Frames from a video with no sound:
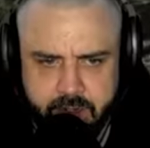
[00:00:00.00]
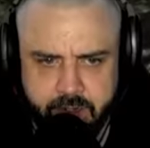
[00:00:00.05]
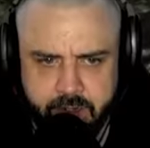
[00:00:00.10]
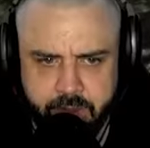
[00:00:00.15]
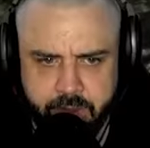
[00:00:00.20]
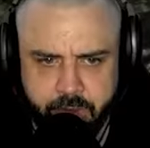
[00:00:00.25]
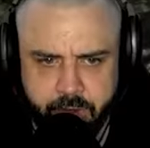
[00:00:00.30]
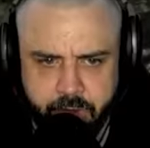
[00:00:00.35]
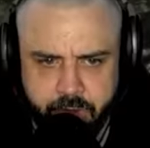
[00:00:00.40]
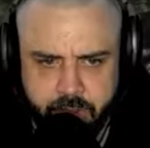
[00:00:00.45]
a
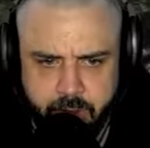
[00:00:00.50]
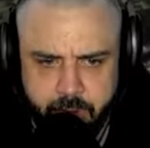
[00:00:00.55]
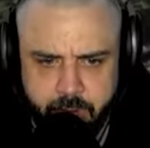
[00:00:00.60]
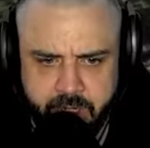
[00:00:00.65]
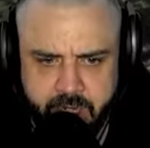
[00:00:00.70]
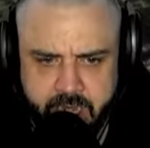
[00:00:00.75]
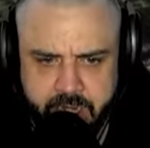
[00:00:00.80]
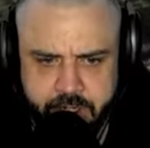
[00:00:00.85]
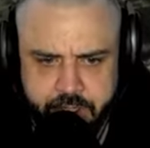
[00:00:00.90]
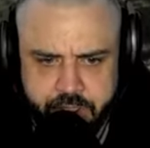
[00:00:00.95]
good
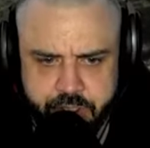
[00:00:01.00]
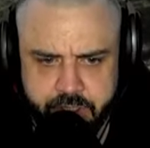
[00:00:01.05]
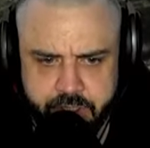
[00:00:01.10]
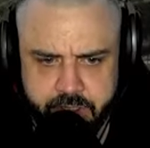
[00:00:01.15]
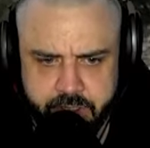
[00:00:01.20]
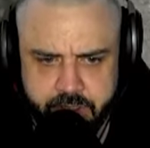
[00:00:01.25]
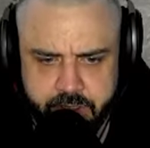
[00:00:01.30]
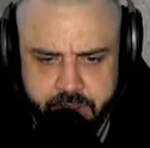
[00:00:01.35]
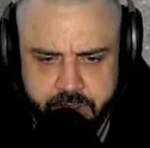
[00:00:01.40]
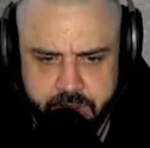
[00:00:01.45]
location
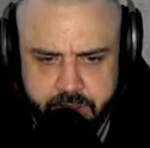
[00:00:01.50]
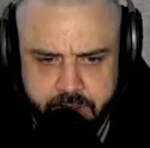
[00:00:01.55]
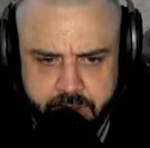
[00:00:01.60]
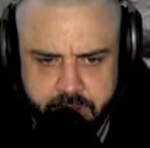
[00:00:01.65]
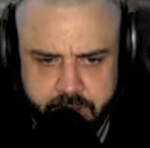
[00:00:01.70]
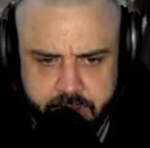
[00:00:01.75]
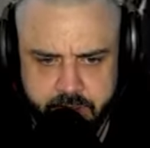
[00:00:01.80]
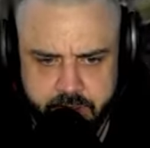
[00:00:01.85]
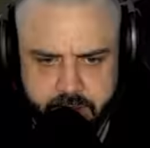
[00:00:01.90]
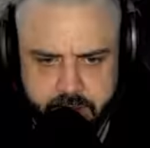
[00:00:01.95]

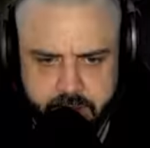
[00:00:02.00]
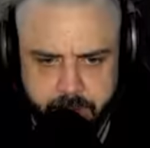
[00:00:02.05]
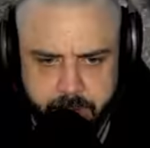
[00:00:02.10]
to